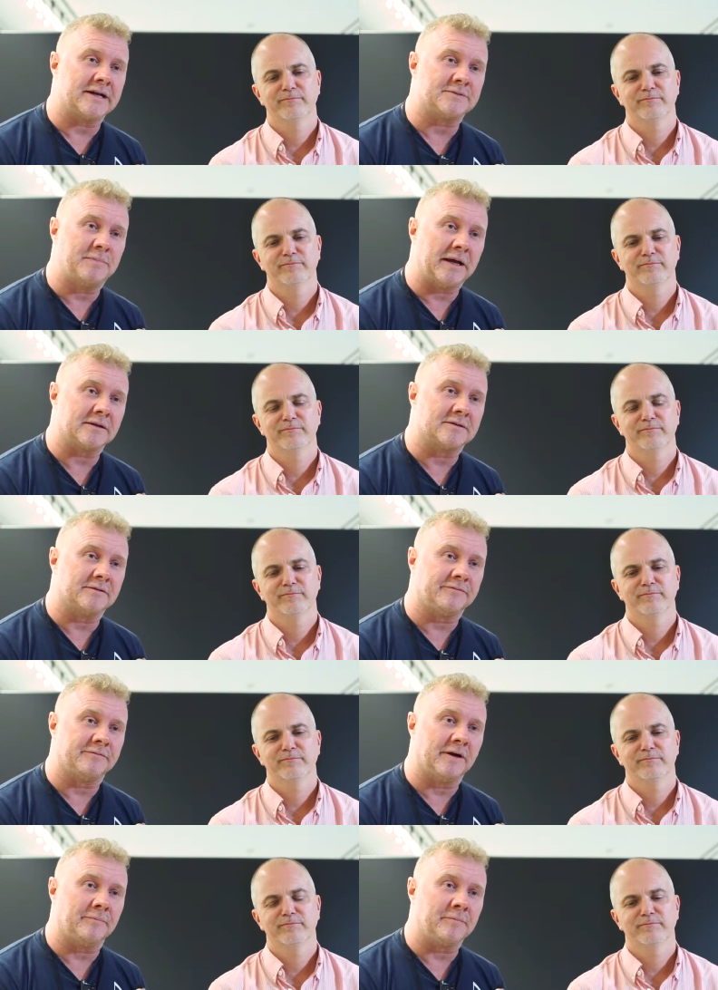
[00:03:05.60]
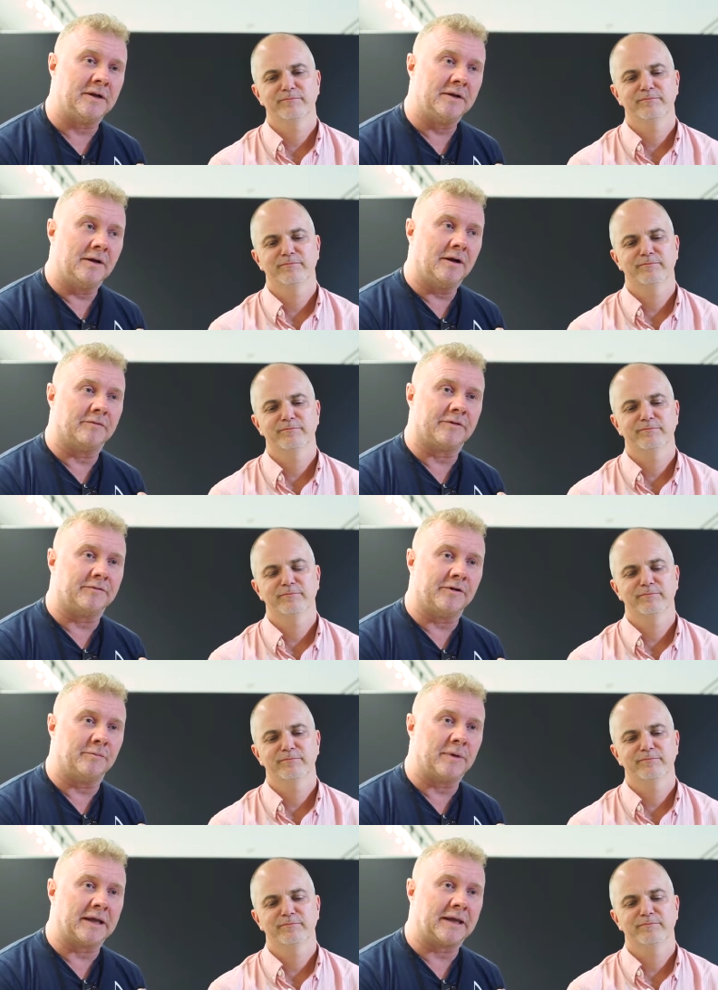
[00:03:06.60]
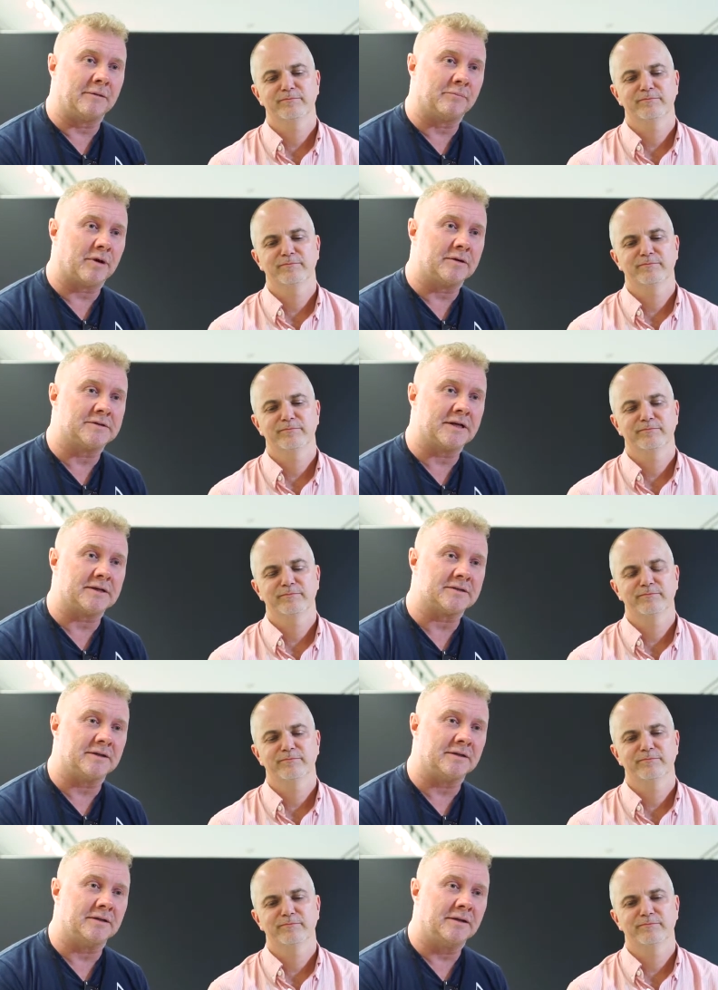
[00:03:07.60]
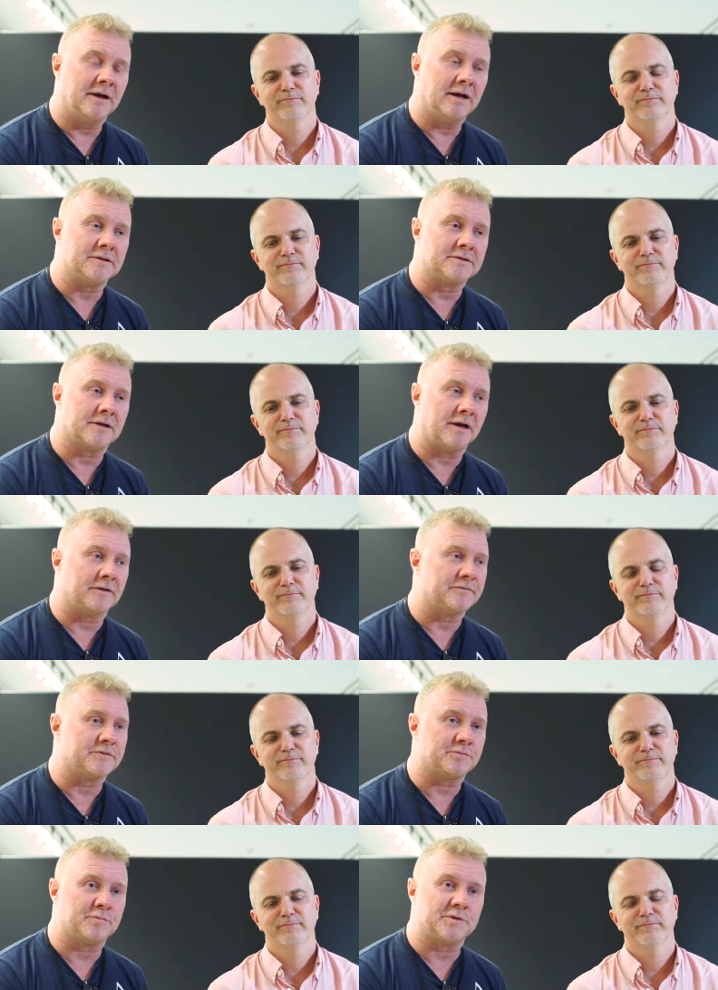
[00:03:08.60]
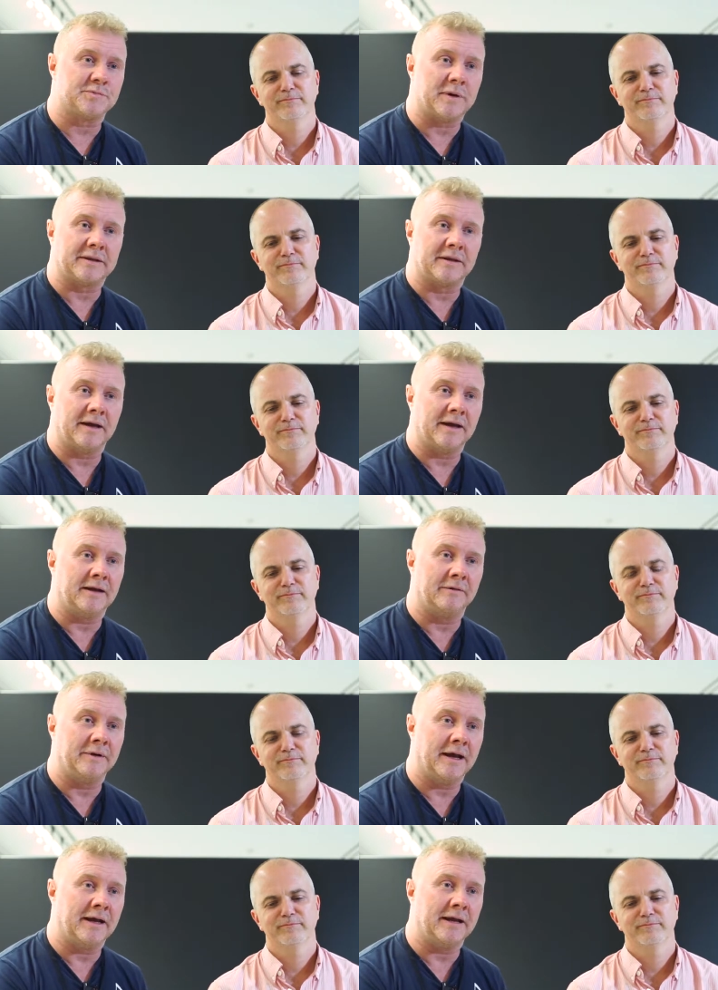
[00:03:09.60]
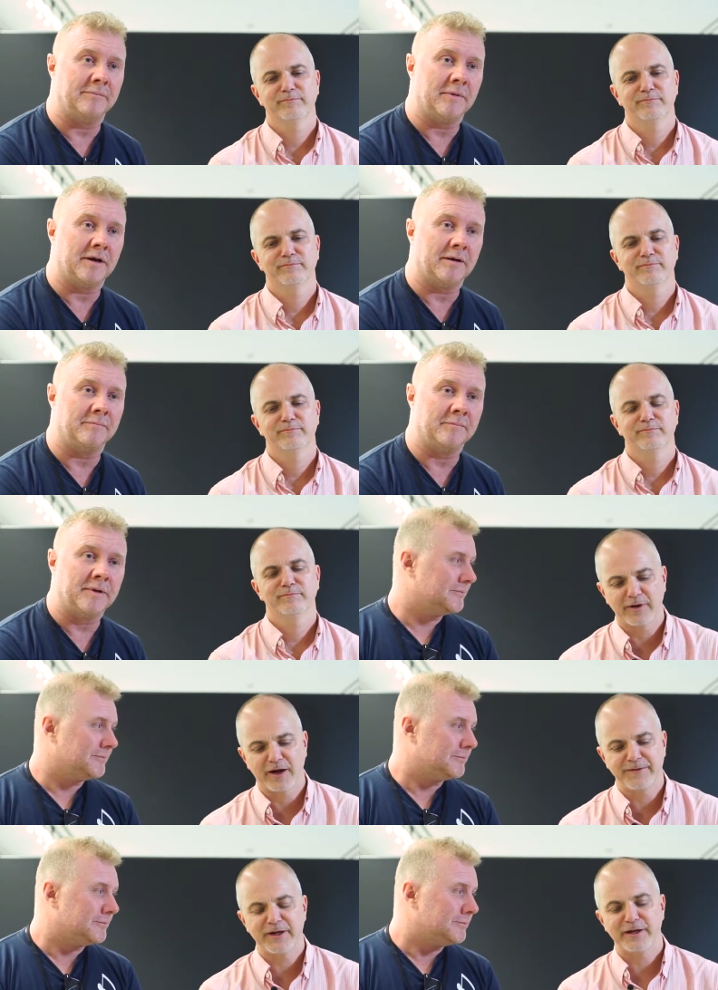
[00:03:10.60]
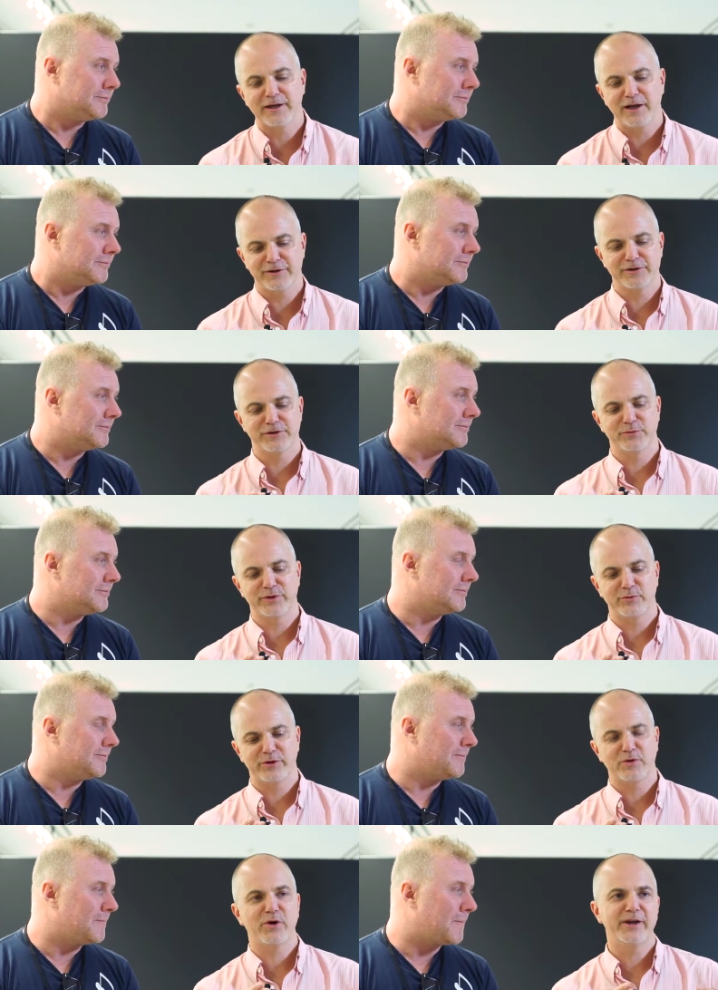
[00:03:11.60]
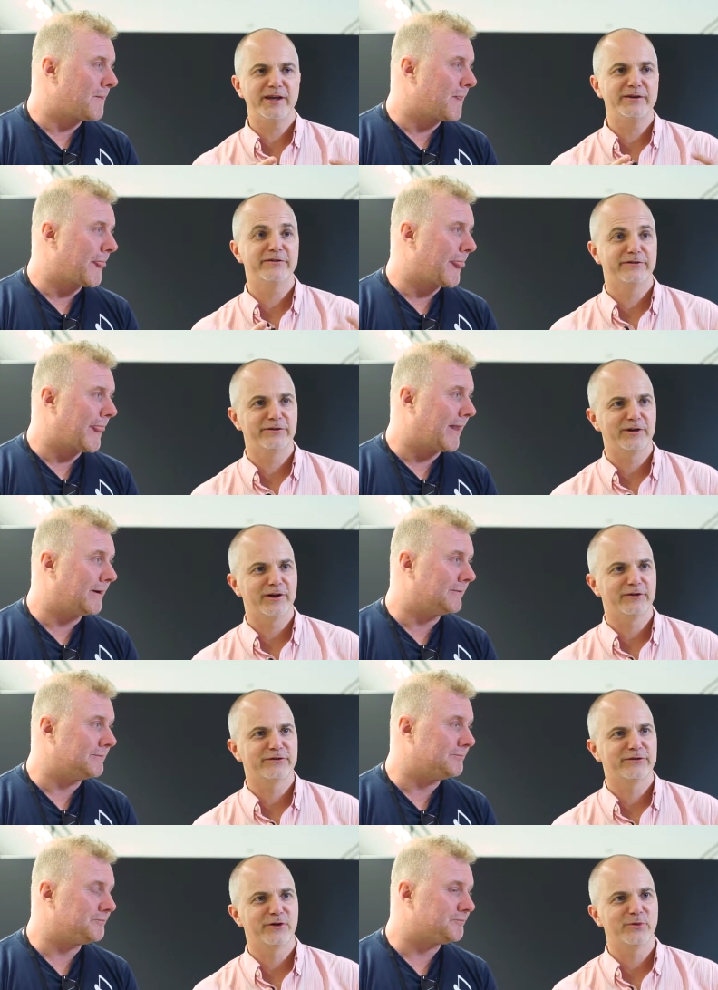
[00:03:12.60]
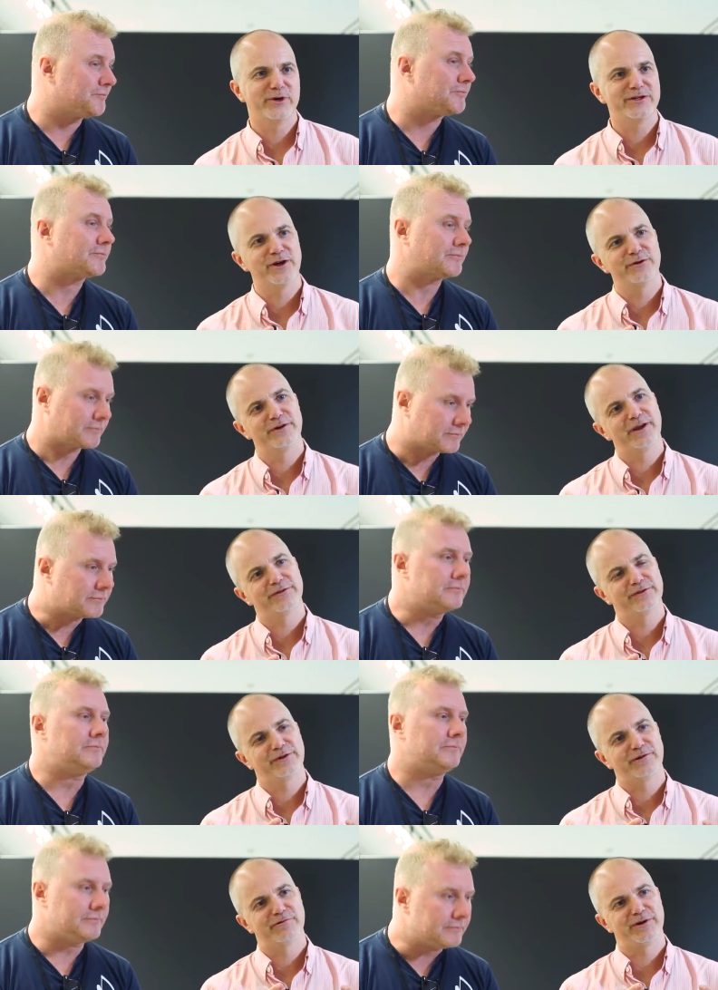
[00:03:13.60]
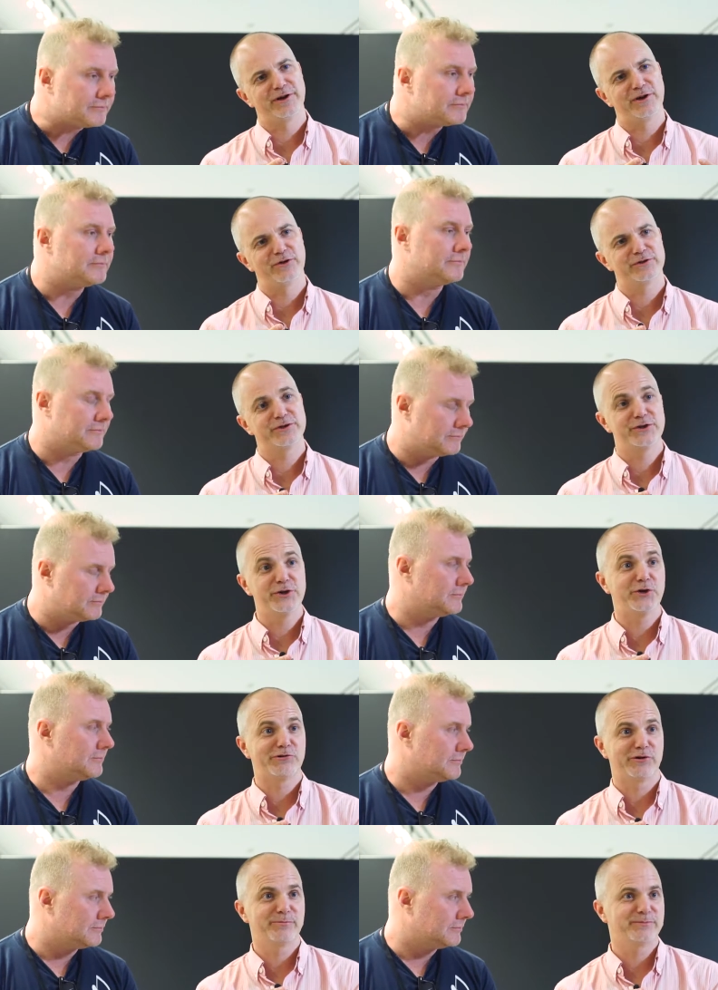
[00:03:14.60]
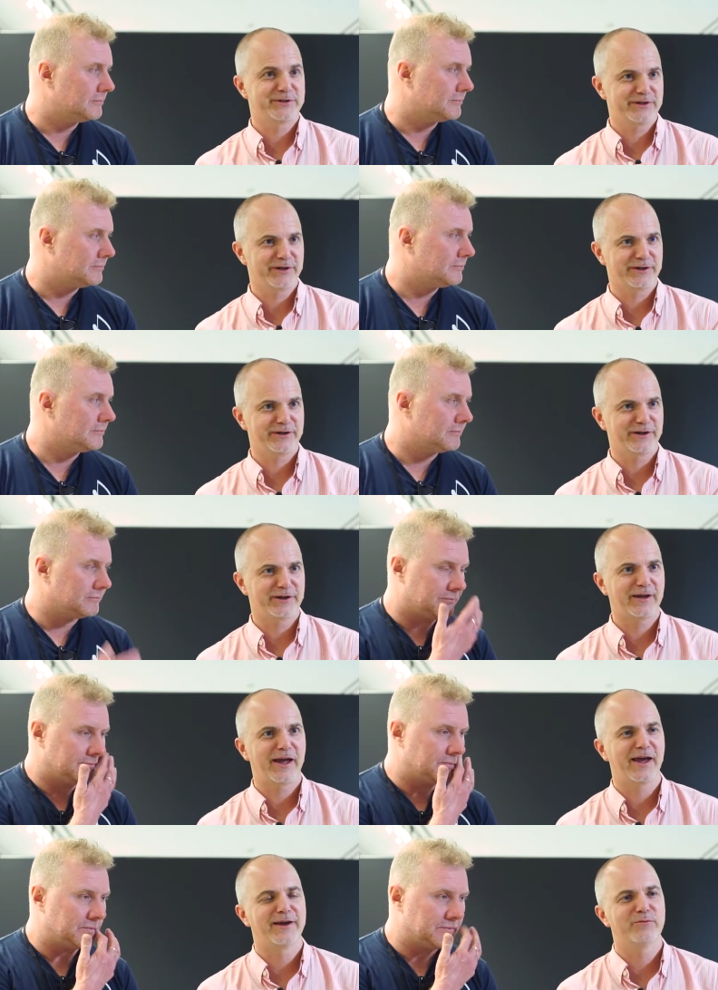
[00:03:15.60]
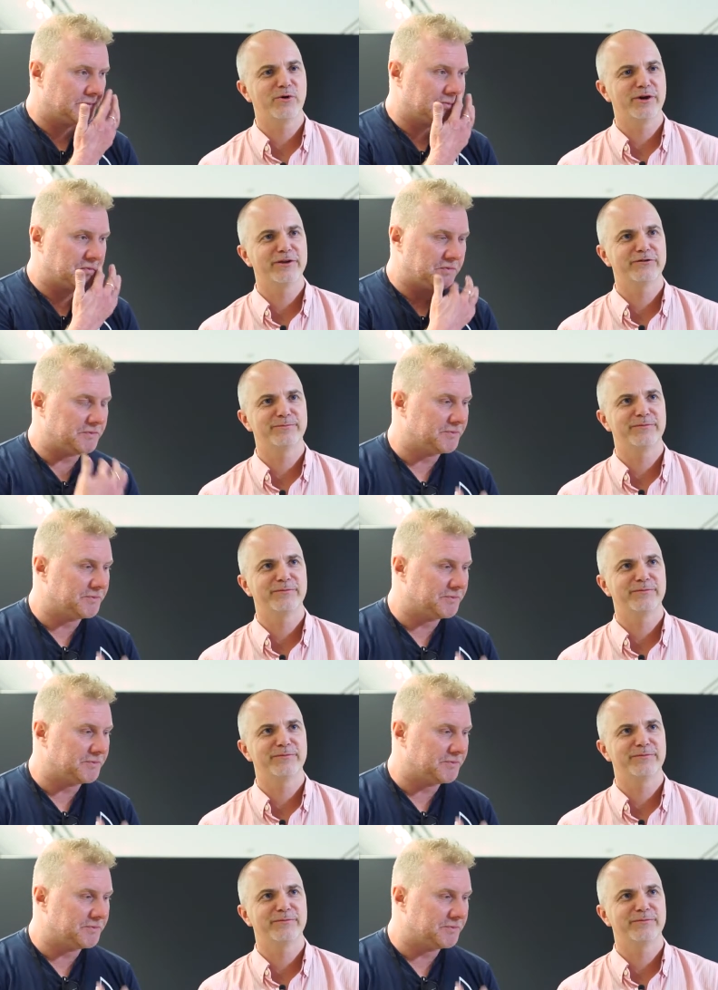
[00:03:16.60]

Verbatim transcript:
Speaker 1: aspect of um, of the filmmaking process and, and kind of spread the Halo name. Um,
Speaker 2: I think in London we, are quite insular, so we don't necessarily look to Europe particularly. And what is